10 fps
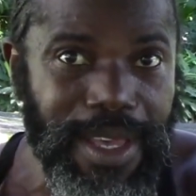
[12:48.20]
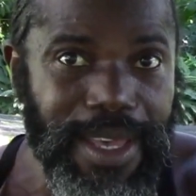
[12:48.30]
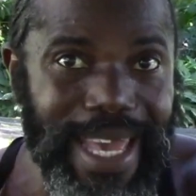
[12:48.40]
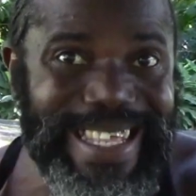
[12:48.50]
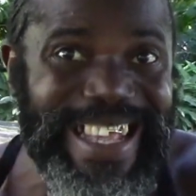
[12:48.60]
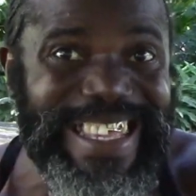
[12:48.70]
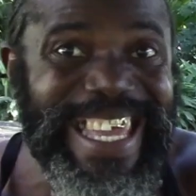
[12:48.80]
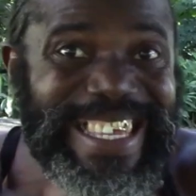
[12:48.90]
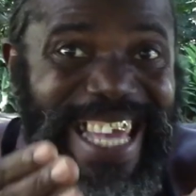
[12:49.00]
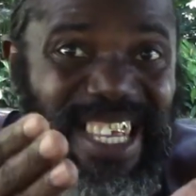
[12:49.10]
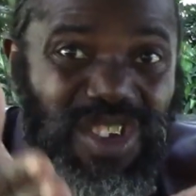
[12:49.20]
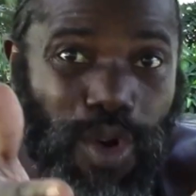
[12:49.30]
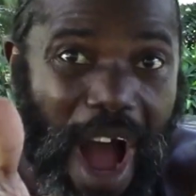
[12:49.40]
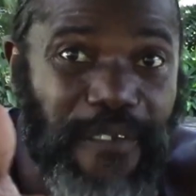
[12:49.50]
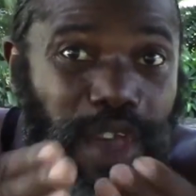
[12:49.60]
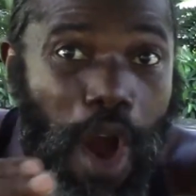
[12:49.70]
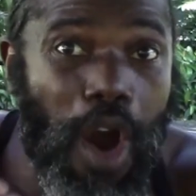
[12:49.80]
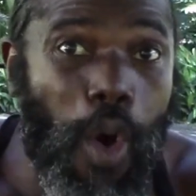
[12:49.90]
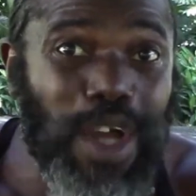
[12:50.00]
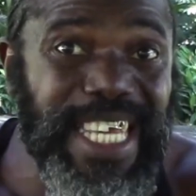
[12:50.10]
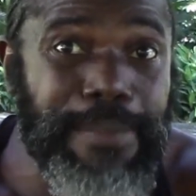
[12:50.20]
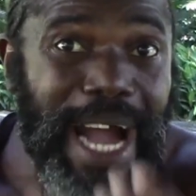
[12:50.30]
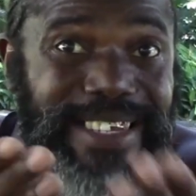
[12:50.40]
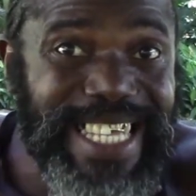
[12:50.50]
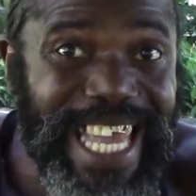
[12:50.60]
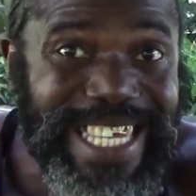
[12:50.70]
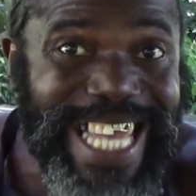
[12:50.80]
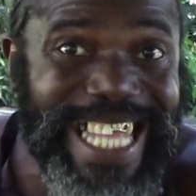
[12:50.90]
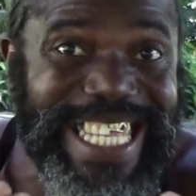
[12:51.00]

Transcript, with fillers: It is teaching you of your own imagination,